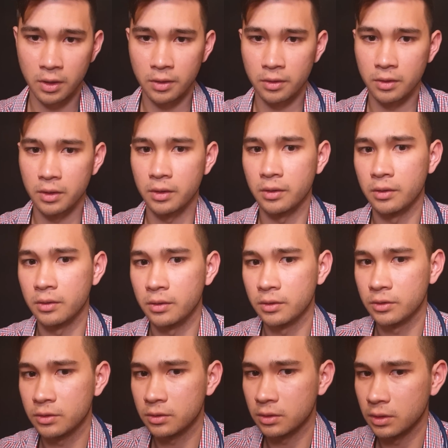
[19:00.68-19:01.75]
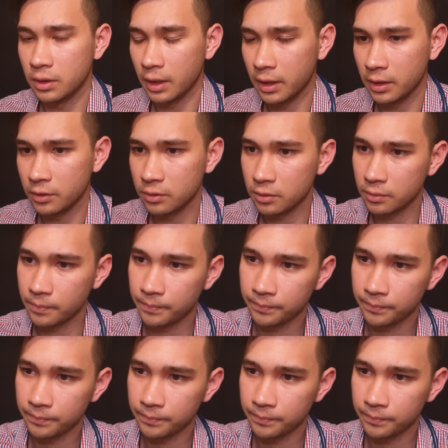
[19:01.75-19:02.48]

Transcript: And then C8.